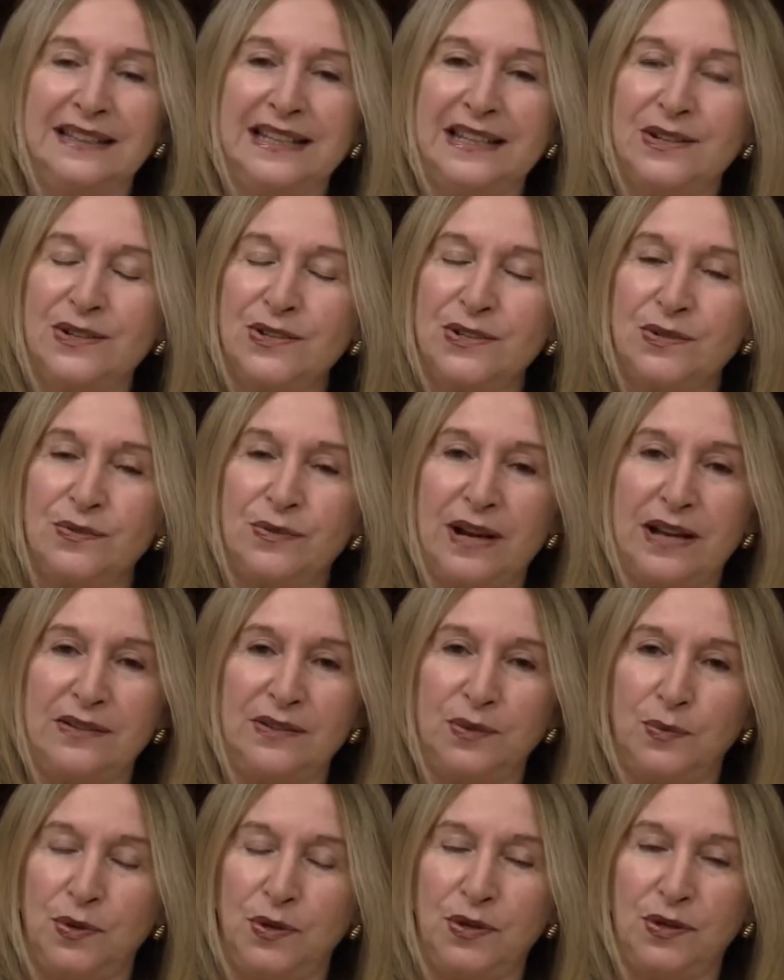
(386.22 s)
leaders
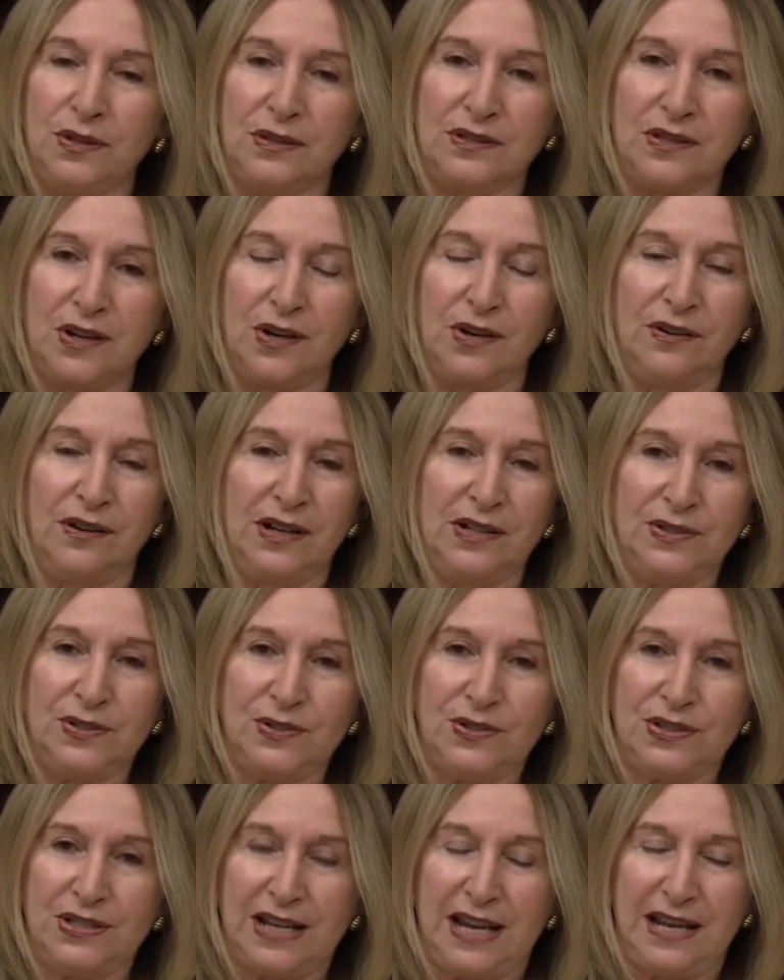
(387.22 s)
around the world are
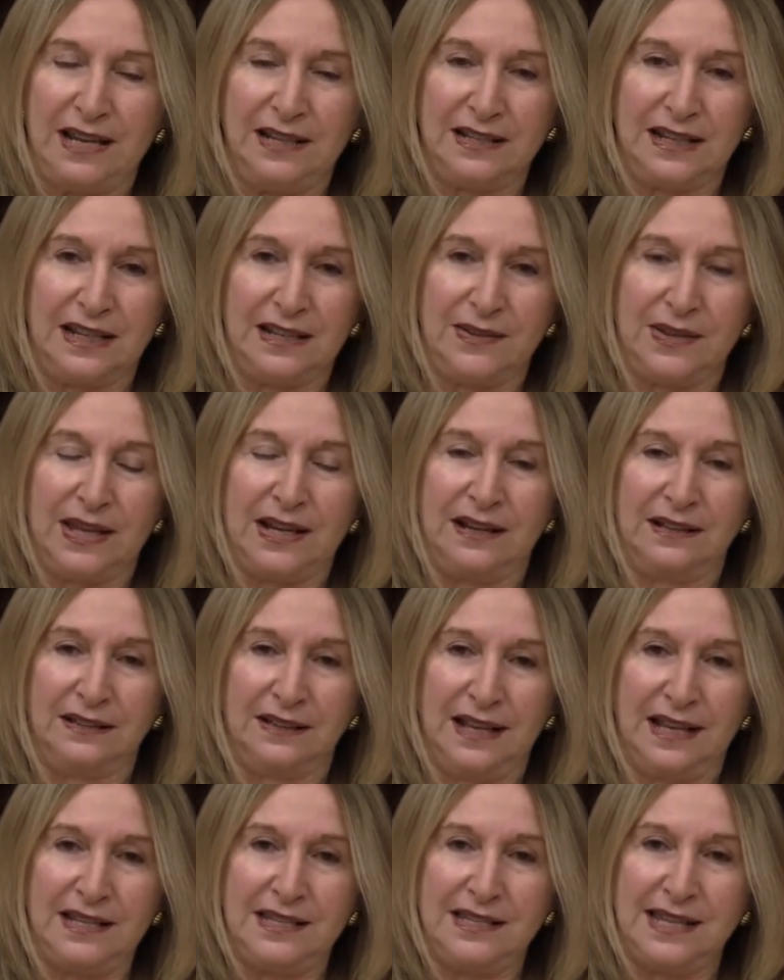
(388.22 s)
understanding that
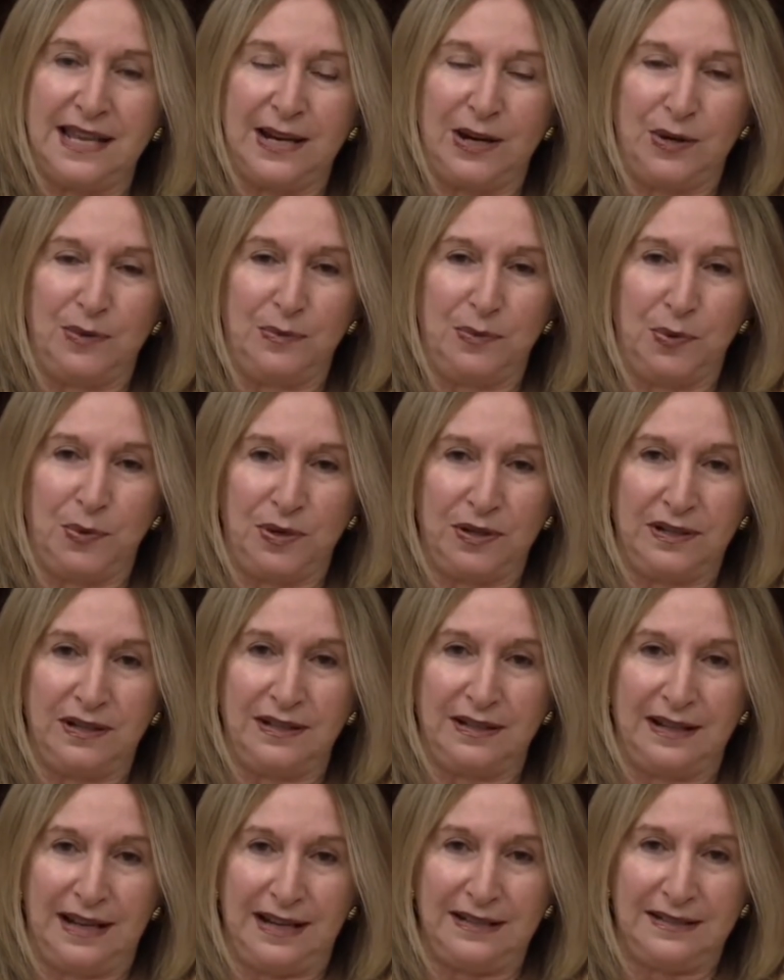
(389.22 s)
unless they are more
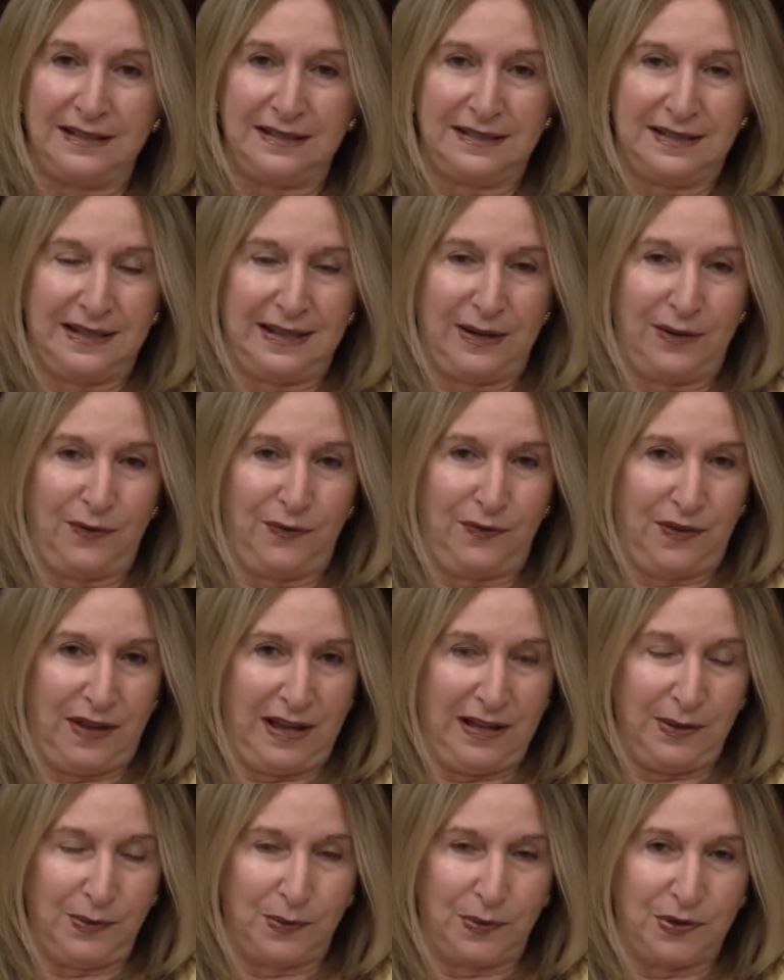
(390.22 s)
connected to their
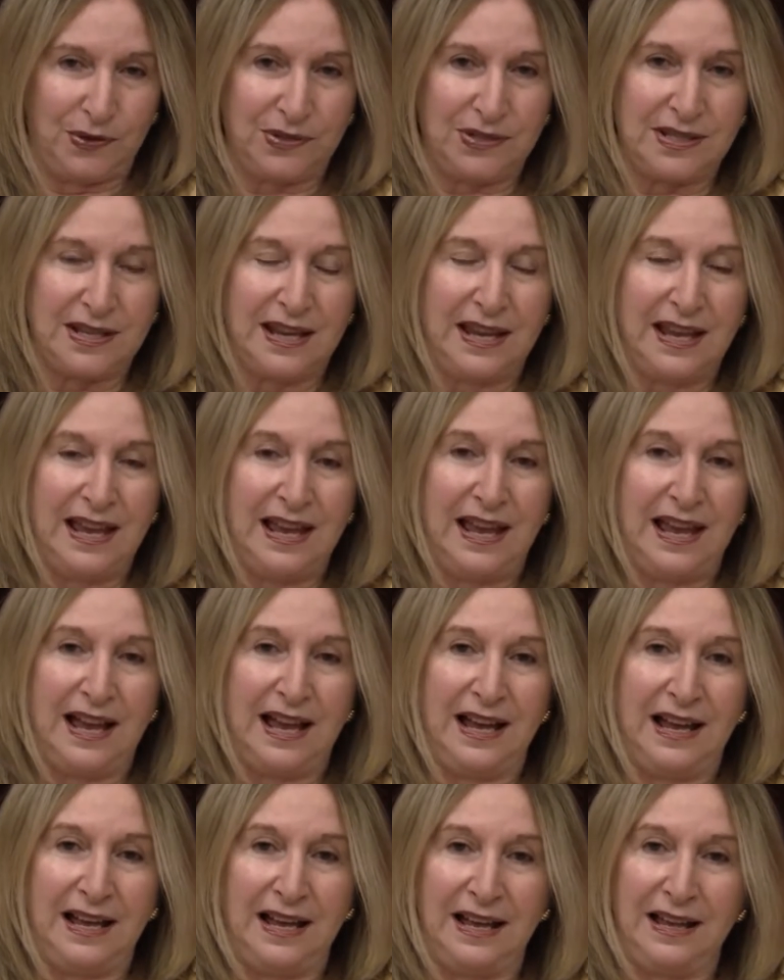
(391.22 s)
followers,
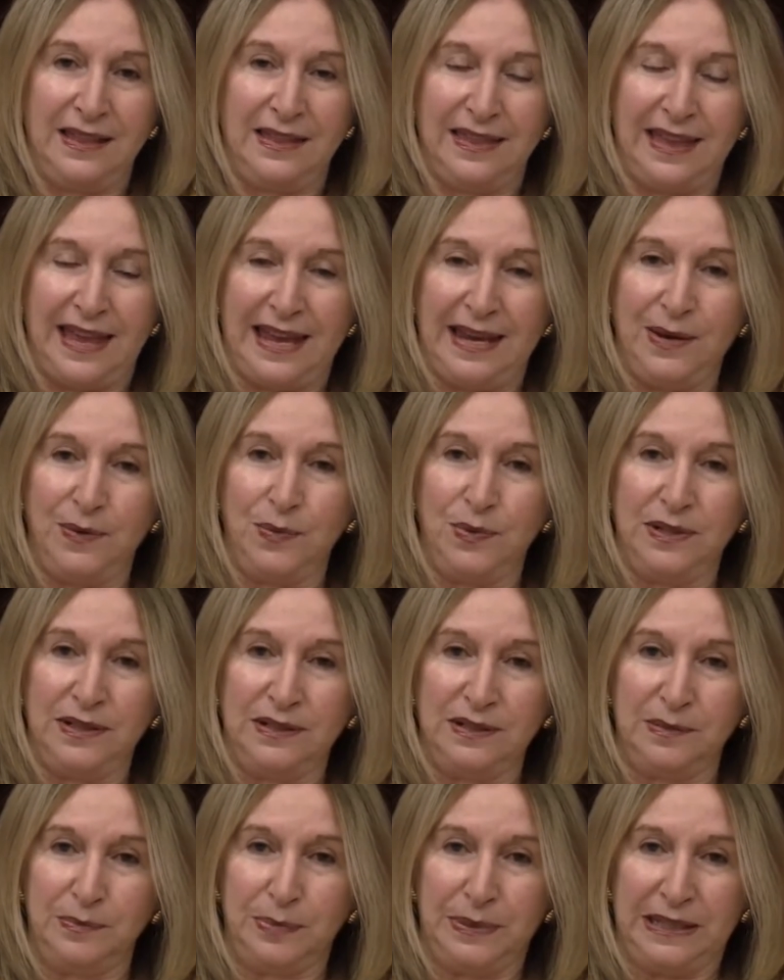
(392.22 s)
they
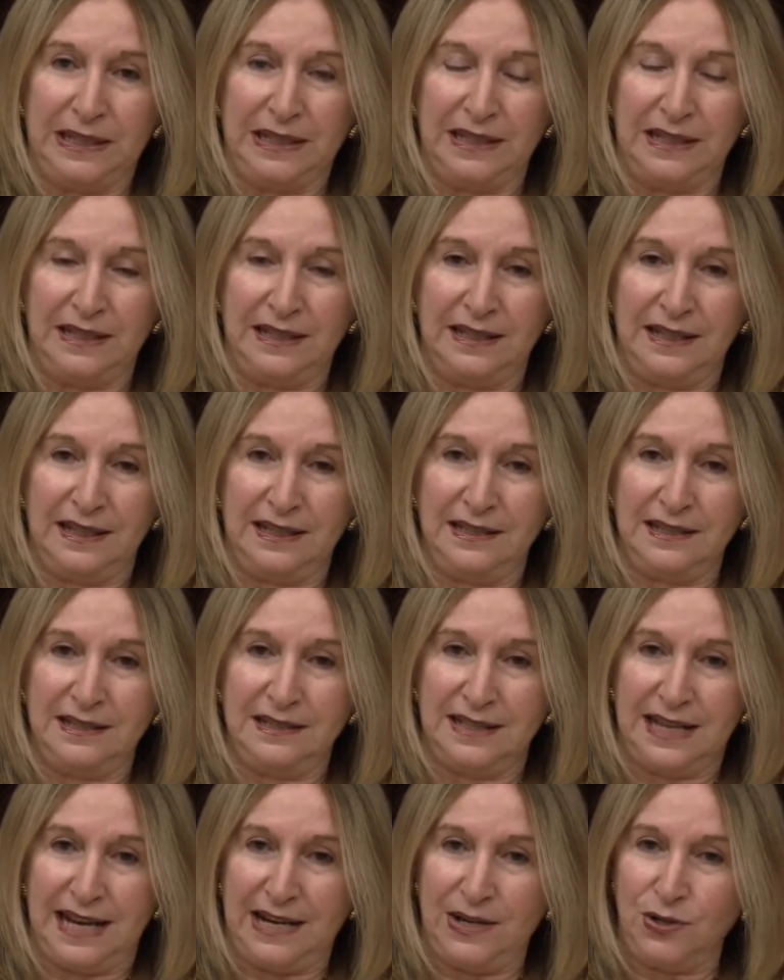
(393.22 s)
will be
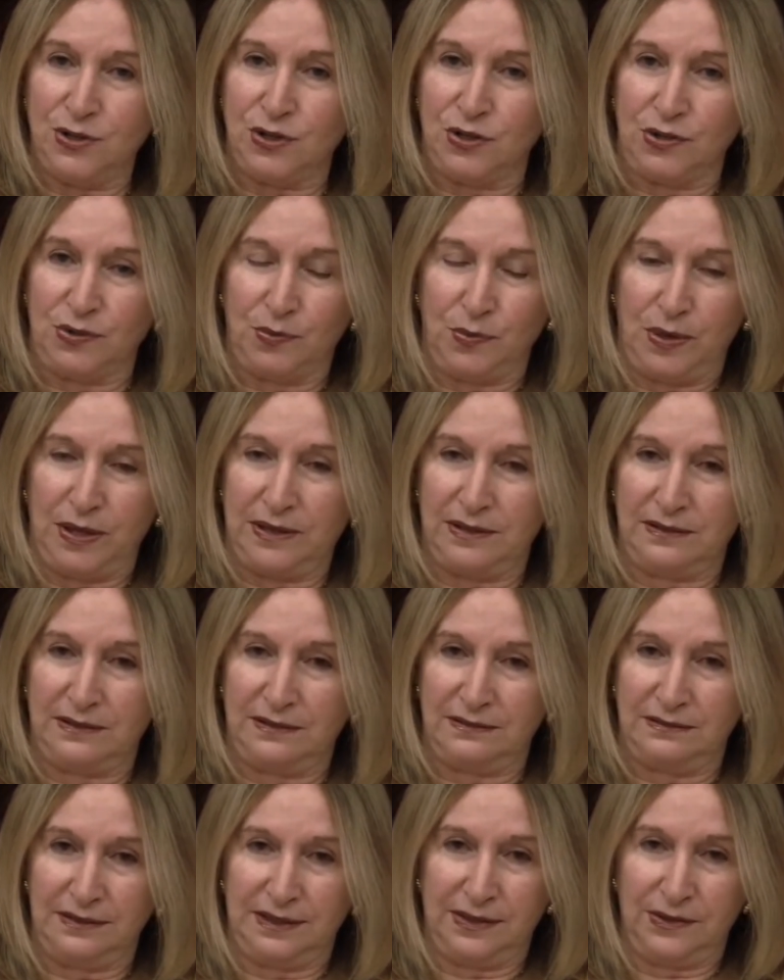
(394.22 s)
endangered,
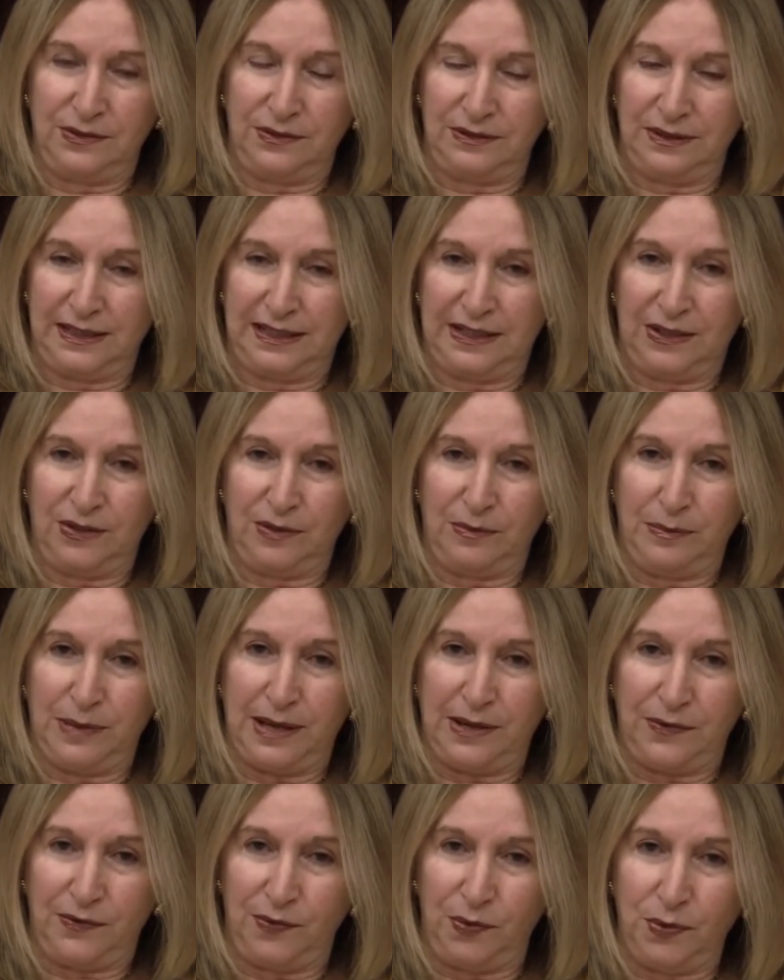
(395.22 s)
whether literally or
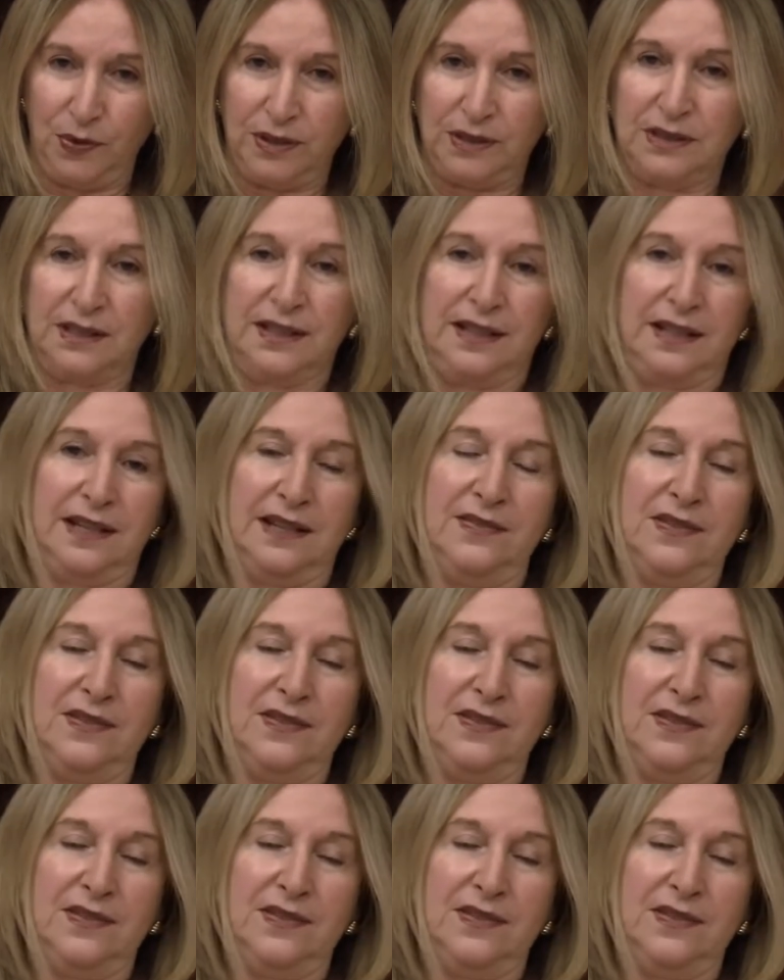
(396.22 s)
metaphorically.